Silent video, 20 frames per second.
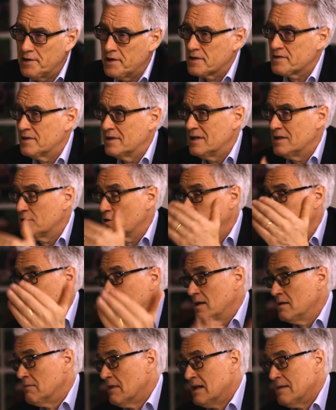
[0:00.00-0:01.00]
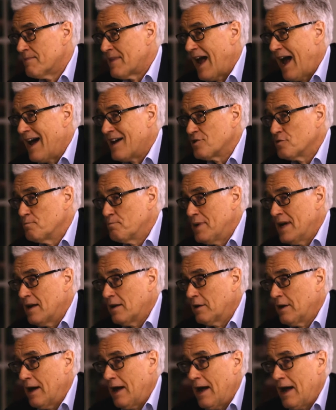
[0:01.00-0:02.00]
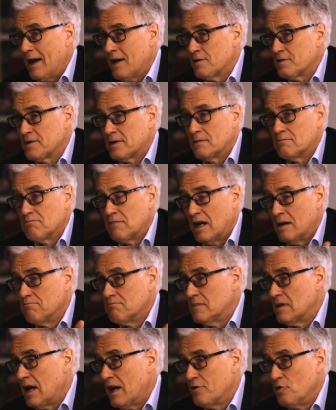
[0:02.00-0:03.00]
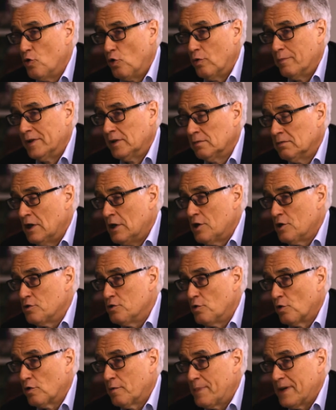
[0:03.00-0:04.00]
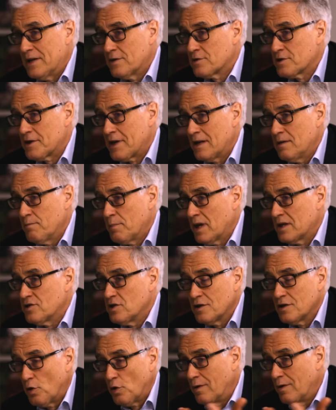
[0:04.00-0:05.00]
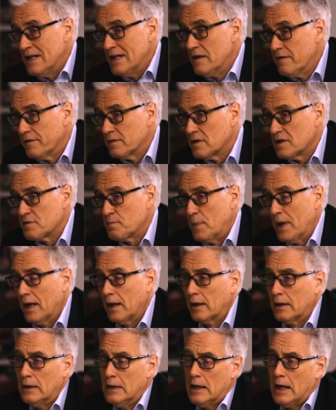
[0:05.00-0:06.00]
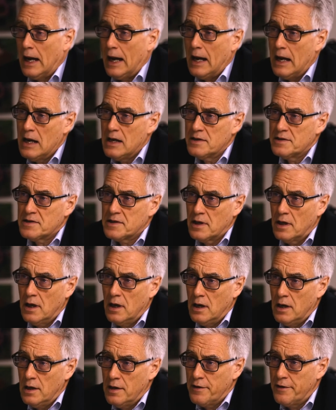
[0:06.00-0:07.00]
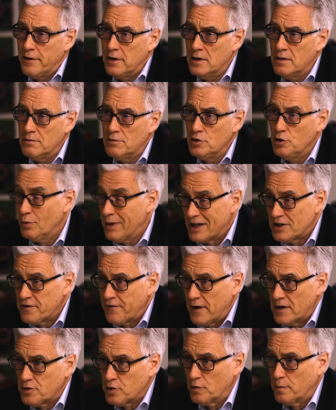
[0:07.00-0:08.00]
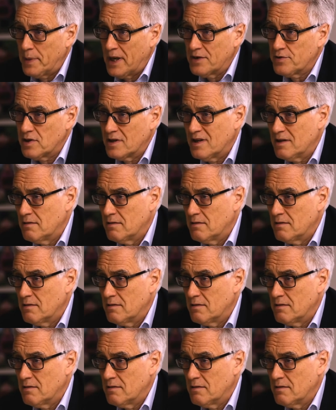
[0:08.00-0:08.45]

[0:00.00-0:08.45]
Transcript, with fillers: It doesn't need to be as big as a, a, a normal European state budget or even as big as uh, the US federal budget.